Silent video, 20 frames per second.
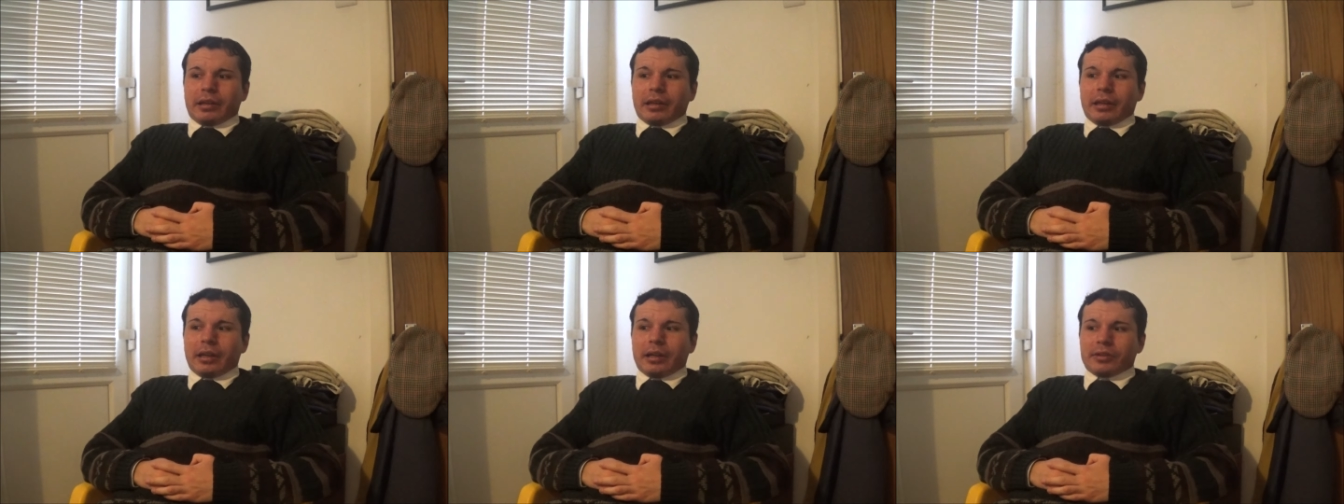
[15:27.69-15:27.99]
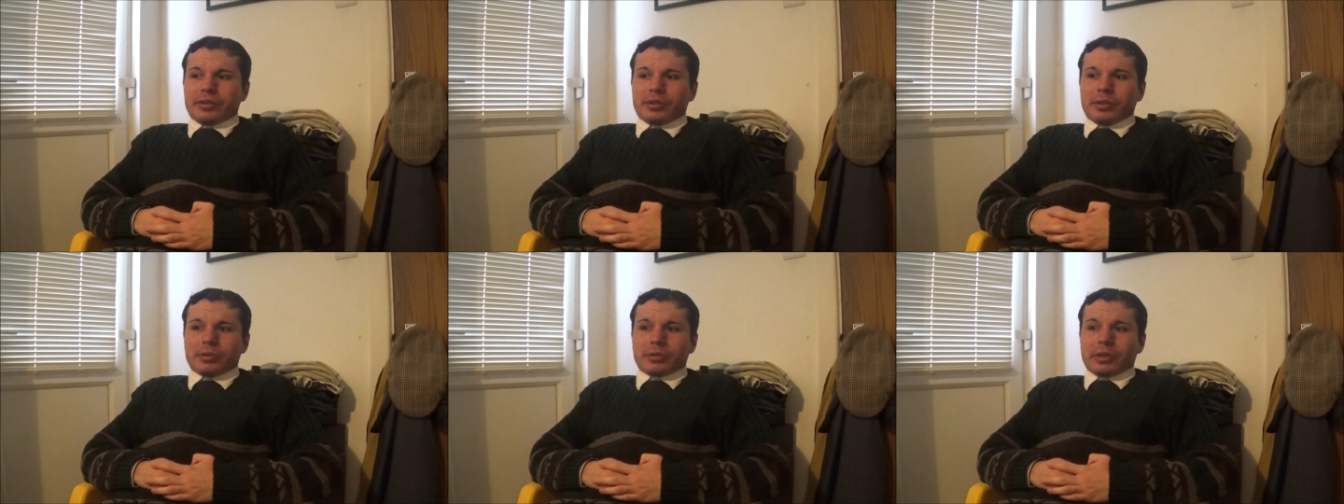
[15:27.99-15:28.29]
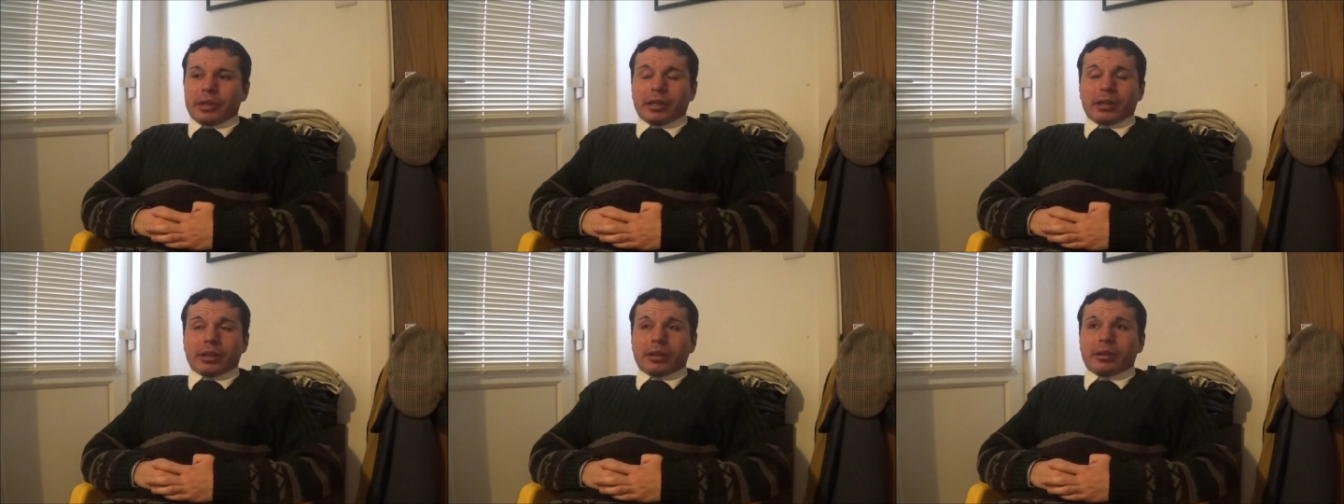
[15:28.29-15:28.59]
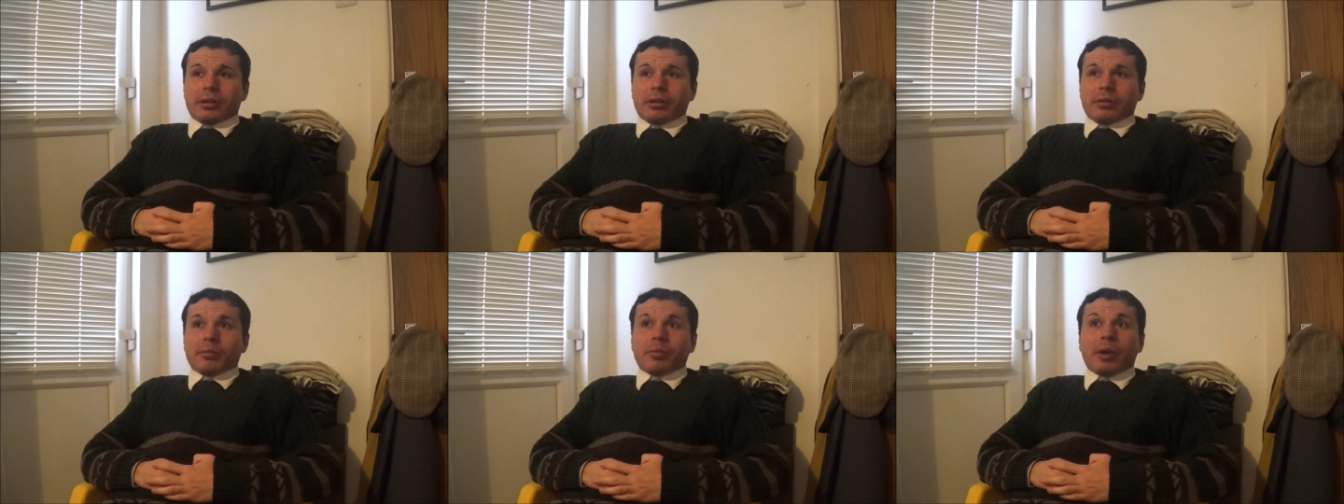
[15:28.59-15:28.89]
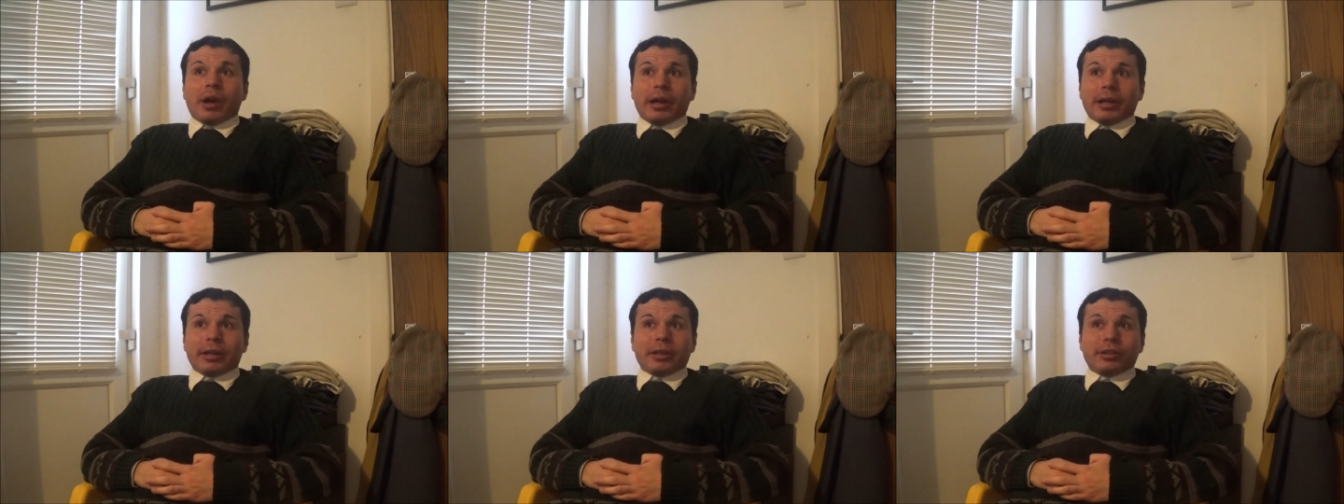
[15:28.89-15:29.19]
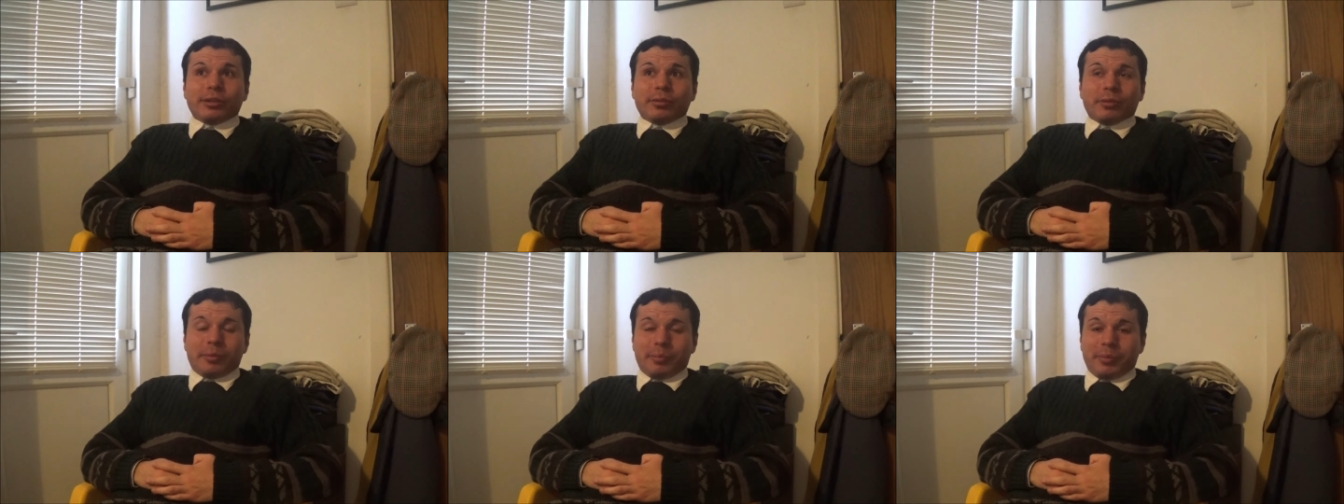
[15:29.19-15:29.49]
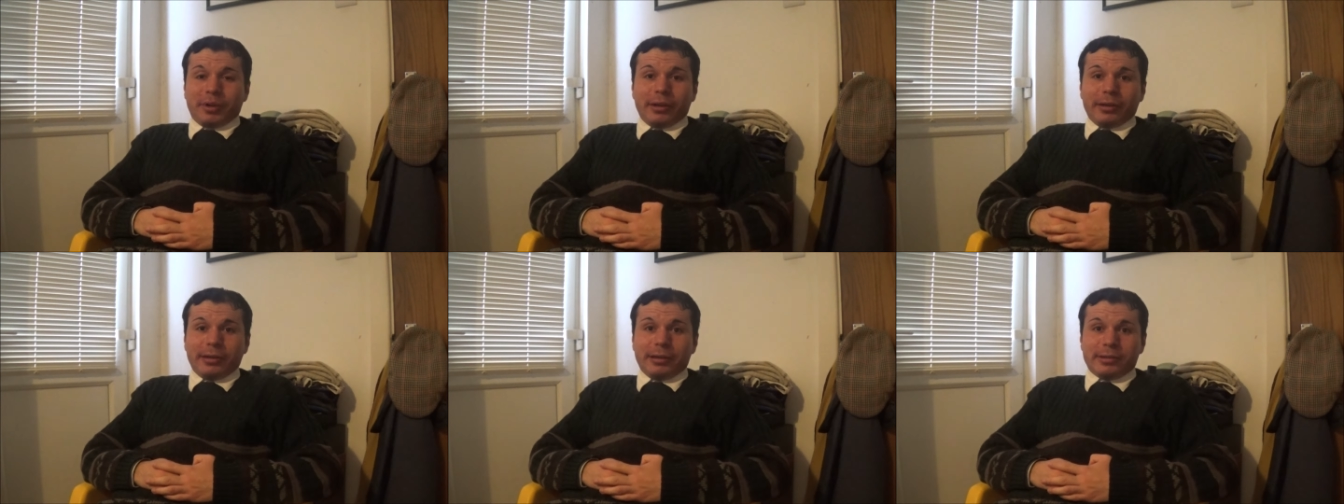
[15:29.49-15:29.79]
and she was like, "Why are you
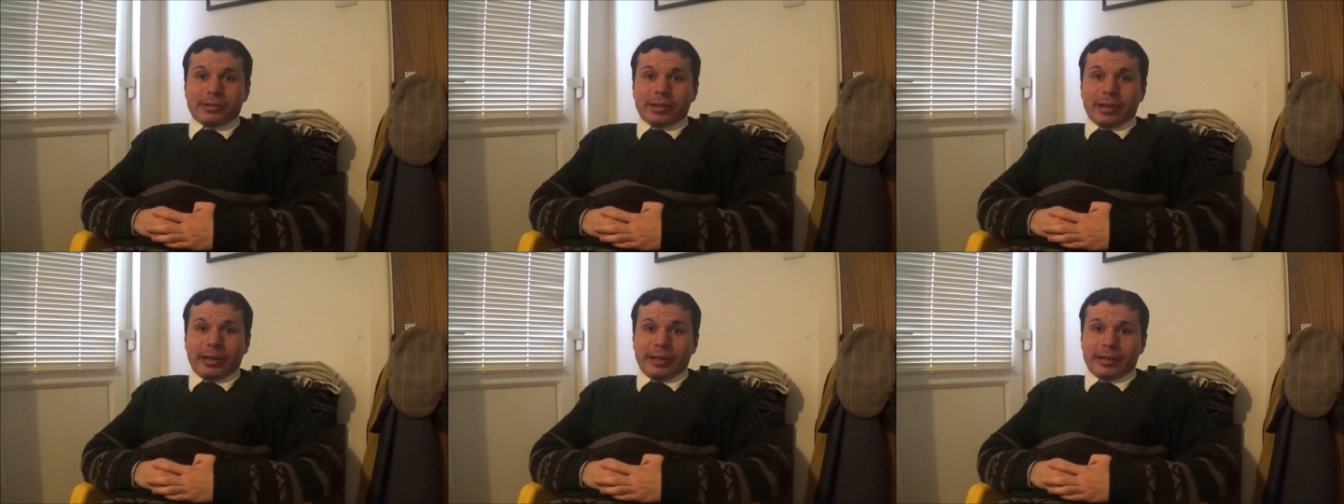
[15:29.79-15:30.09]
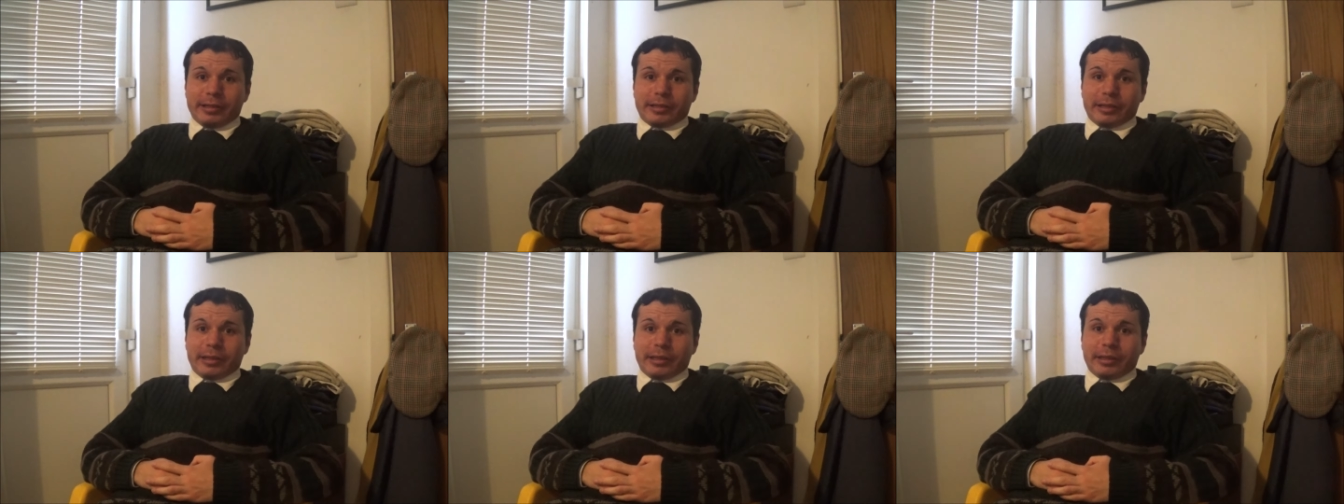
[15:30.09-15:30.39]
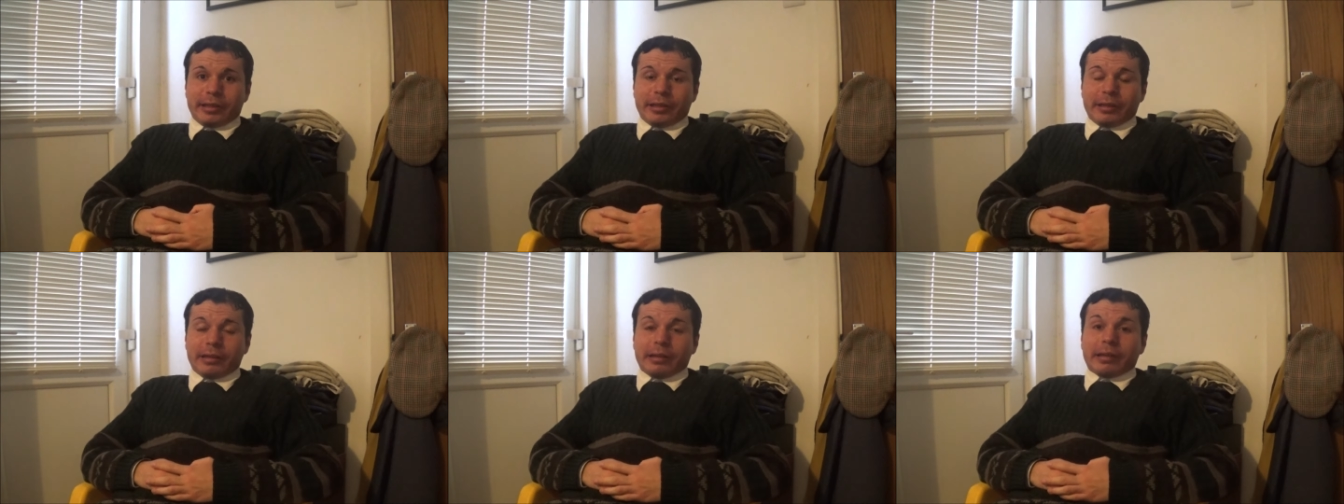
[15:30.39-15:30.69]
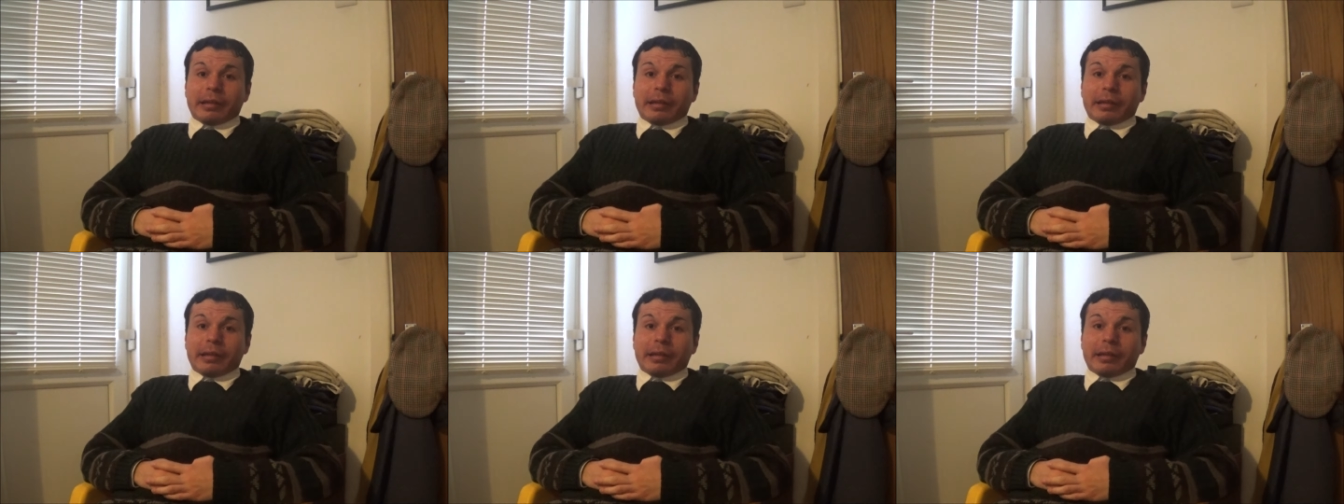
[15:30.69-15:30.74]
apologising?"